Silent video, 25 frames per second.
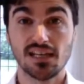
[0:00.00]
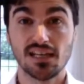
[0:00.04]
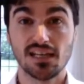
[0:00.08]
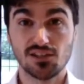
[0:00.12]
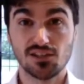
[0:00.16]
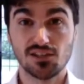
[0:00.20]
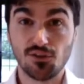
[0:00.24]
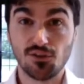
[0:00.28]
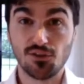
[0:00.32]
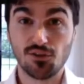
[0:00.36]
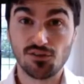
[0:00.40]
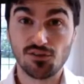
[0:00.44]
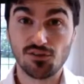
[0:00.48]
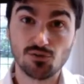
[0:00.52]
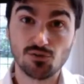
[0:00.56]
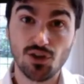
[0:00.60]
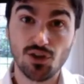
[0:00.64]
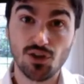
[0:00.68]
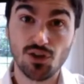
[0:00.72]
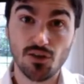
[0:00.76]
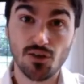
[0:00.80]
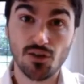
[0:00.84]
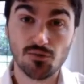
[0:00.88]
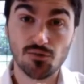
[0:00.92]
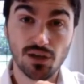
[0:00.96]
You know, these little
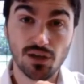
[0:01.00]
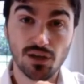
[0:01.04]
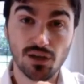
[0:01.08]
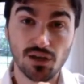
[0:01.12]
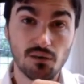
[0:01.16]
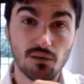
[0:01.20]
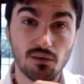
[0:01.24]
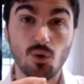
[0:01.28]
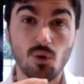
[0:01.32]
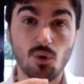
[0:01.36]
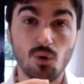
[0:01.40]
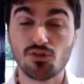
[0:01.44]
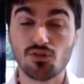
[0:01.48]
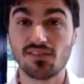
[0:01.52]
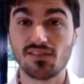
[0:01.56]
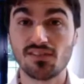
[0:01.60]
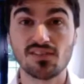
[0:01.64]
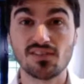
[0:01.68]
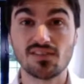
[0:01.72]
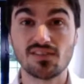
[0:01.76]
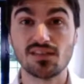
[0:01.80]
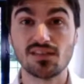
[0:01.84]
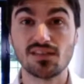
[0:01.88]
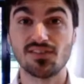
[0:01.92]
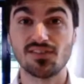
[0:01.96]
nerves become more
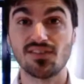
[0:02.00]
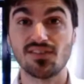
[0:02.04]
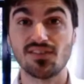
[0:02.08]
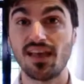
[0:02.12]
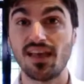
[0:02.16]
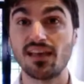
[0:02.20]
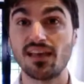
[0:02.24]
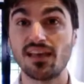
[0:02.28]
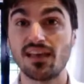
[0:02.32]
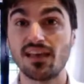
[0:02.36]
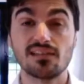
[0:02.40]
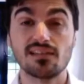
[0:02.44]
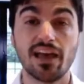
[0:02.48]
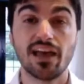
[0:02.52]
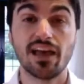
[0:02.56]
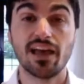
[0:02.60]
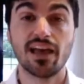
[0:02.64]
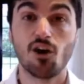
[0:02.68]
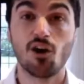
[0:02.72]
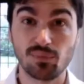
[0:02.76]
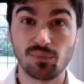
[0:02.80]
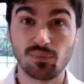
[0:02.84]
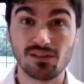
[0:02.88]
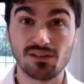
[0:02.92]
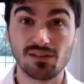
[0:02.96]
sensitive to say, lay
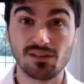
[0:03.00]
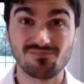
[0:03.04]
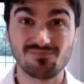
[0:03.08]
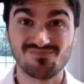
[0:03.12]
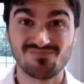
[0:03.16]
off me.